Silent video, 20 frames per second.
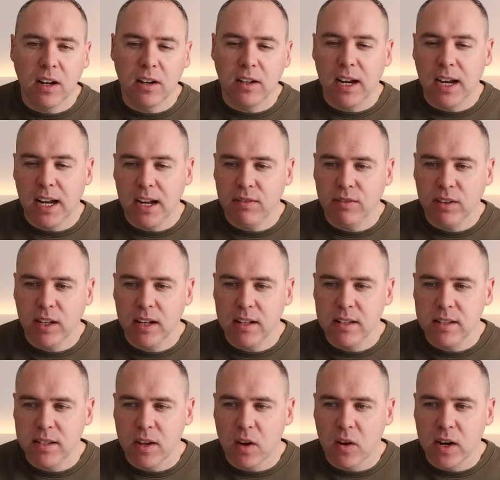on the left-hand
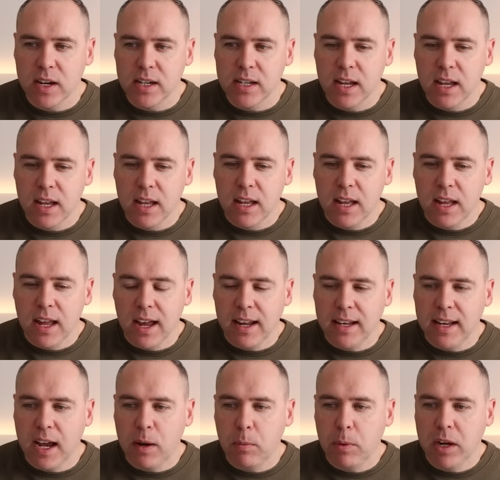side, and
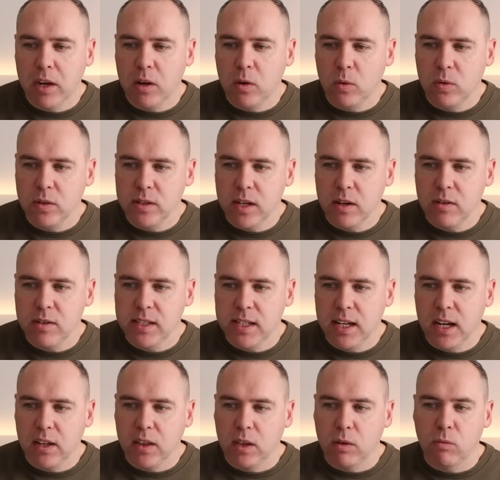now we can also
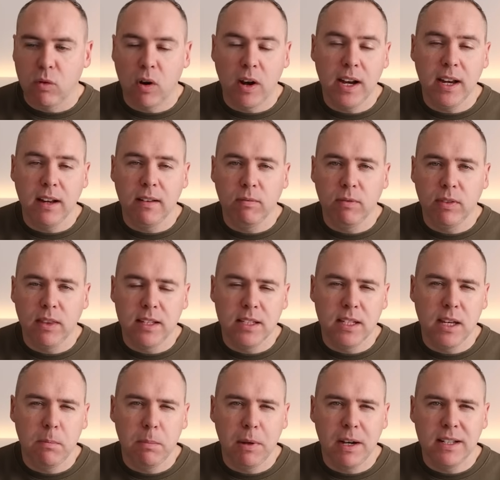see on the right, there's
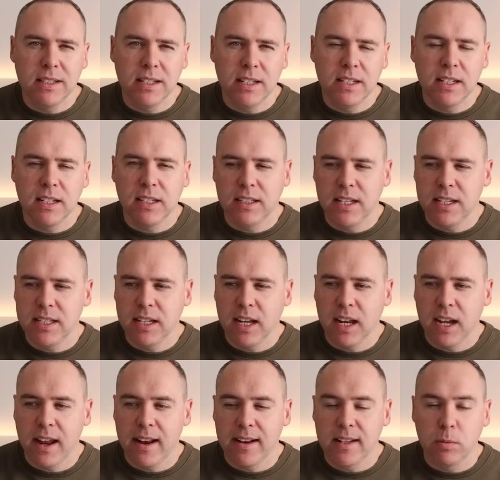the ability to
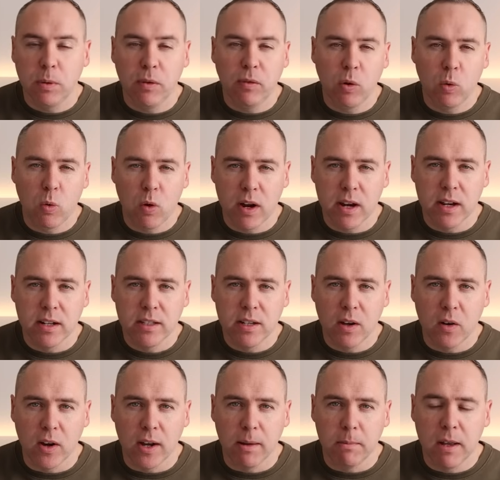disconnect with quiet
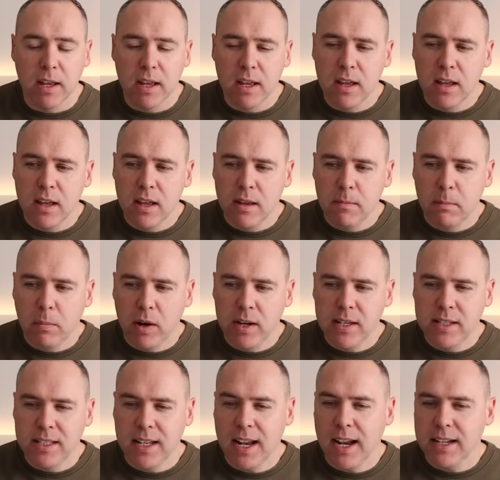time. By
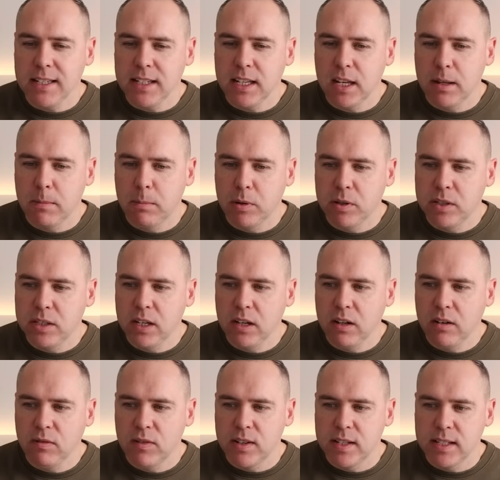selecting the
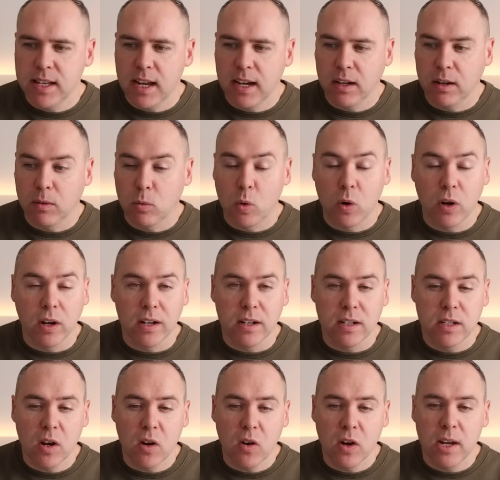button for set quiet
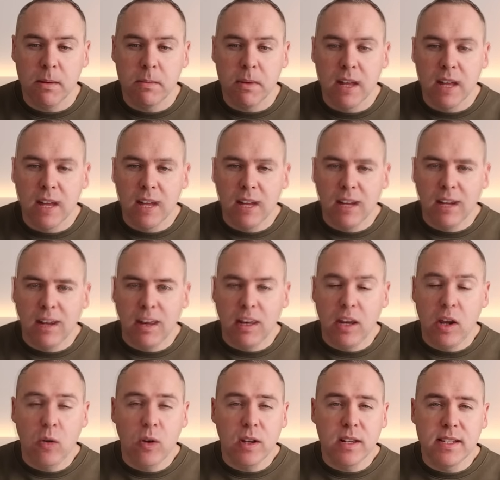time,
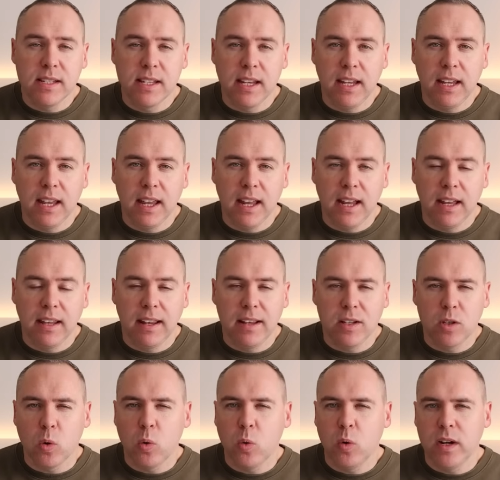you can see here that
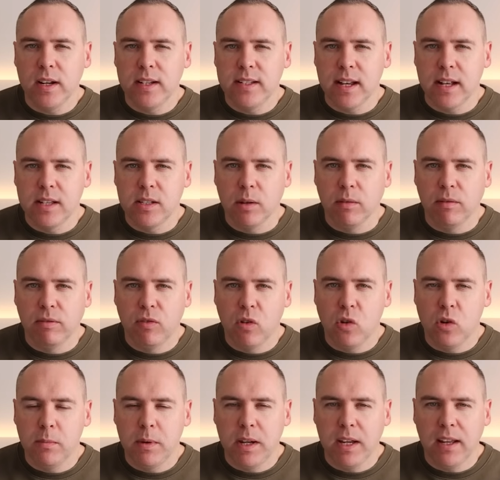it's already set up
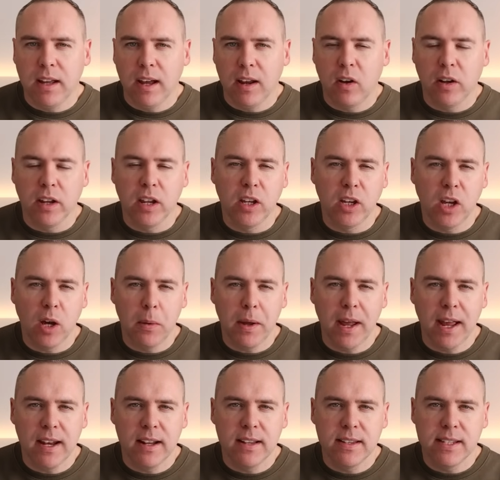for me and I can go
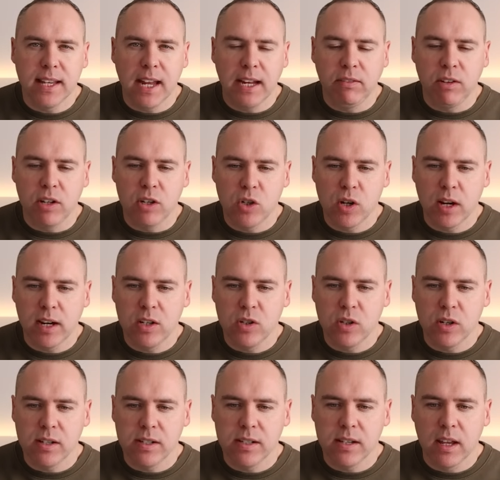ahead and save the
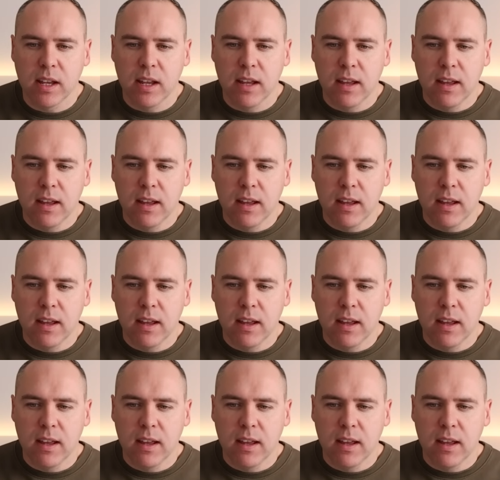changes.